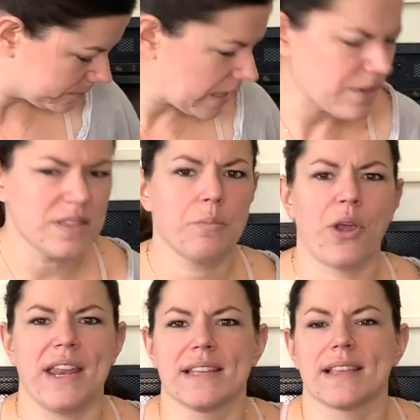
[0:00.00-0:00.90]
How's the
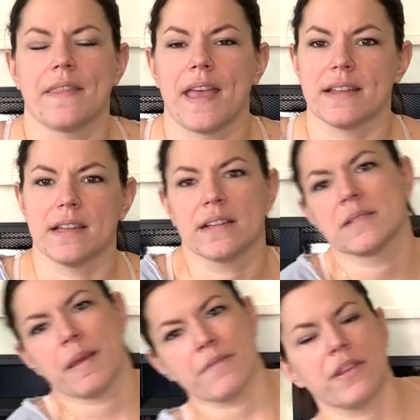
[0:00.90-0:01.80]
brightness on that, Doug? Is
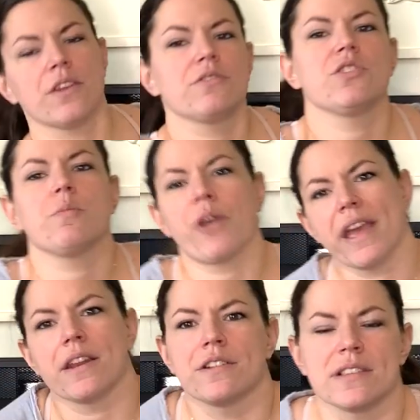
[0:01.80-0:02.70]
my video too
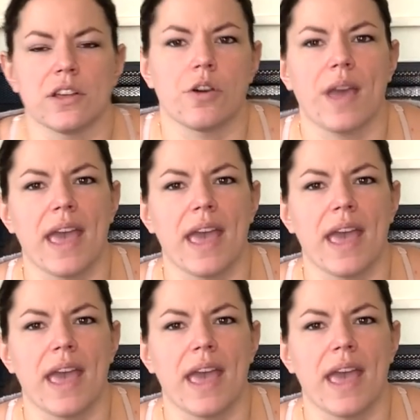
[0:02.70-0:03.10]
bright or does it look okay?